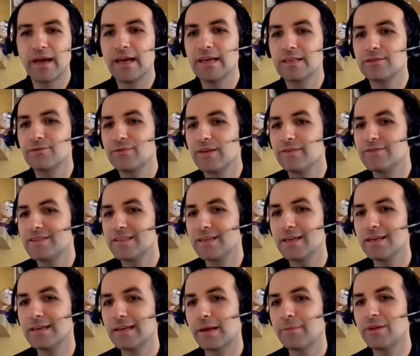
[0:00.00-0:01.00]
As we've
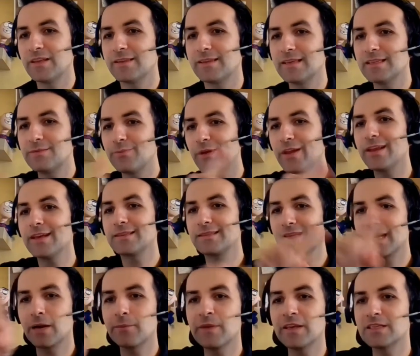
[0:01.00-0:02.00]
seen, I mean, these
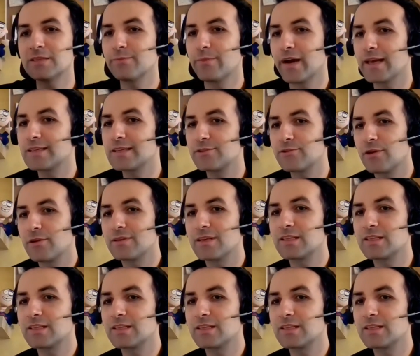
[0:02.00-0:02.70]
periods come in spikes,